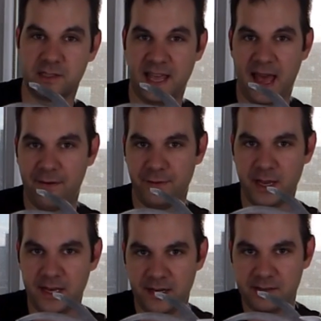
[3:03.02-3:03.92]

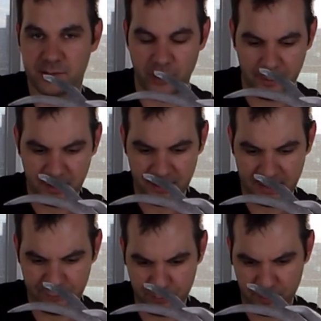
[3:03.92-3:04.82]
caffeinated, so I'm going to
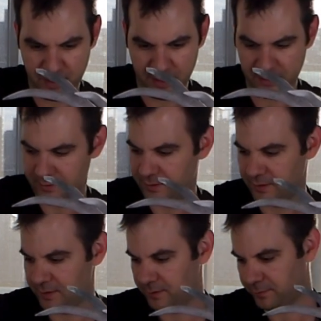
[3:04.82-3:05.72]
give them a bit of
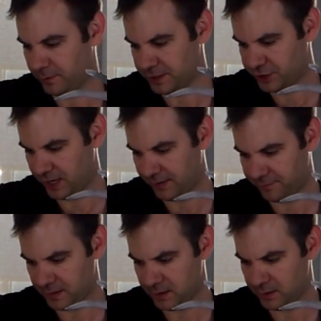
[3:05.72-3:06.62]
fresh
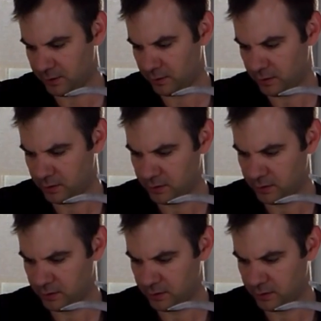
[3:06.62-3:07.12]
caffeine here.